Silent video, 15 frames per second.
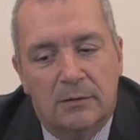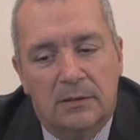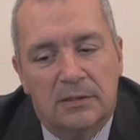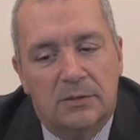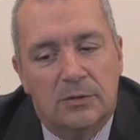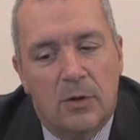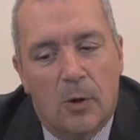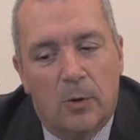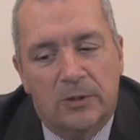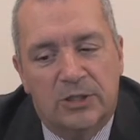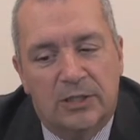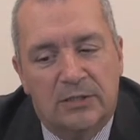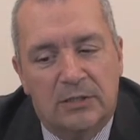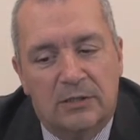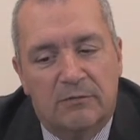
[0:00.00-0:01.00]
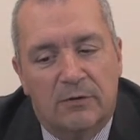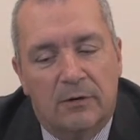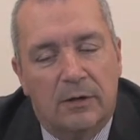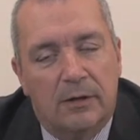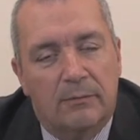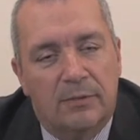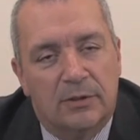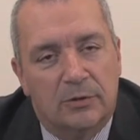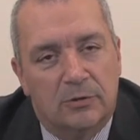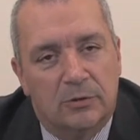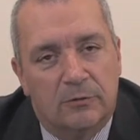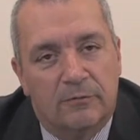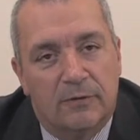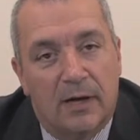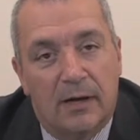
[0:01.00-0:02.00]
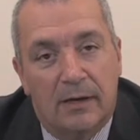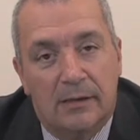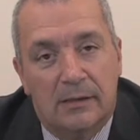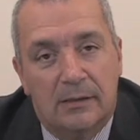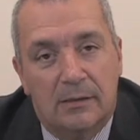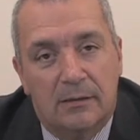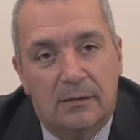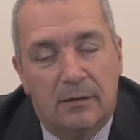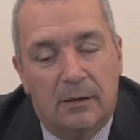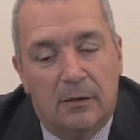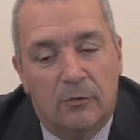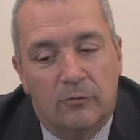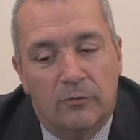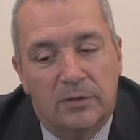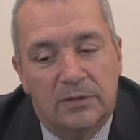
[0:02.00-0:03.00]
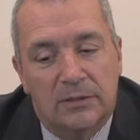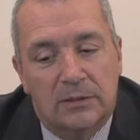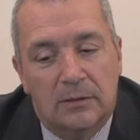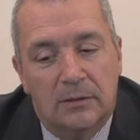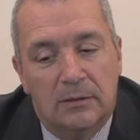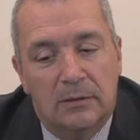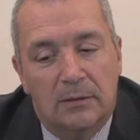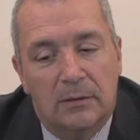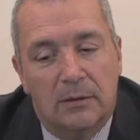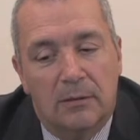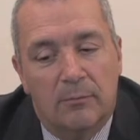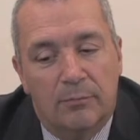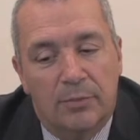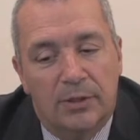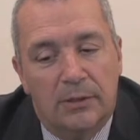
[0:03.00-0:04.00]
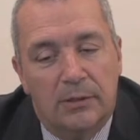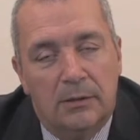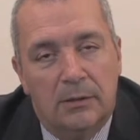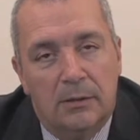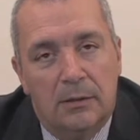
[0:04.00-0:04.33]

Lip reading: is not justified because of A, the low risk, and B,